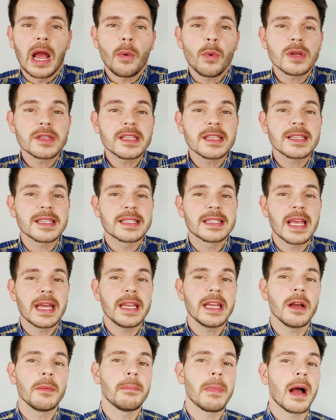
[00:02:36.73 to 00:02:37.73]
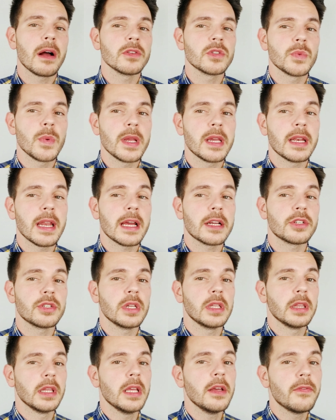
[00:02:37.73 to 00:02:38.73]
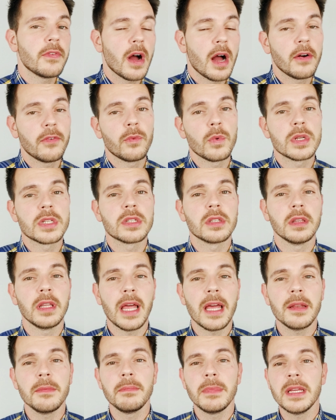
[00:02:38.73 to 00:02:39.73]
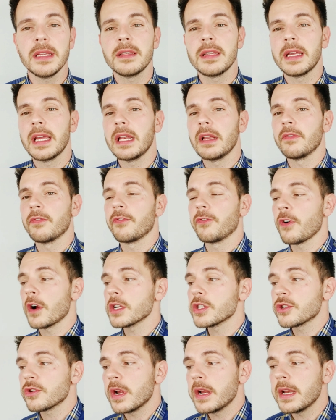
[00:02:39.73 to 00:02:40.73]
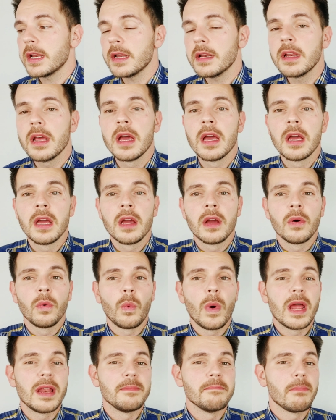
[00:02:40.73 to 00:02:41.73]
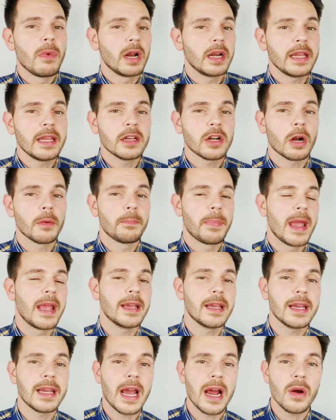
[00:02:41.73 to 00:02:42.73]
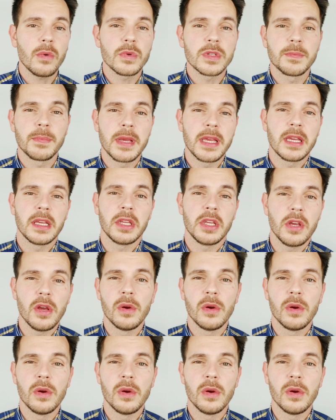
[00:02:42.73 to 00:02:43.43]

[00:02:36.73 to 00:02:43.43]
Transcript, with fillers: I wasn't setting amounts we could actually live off, which led me to getting frustrated when money in our bank account was being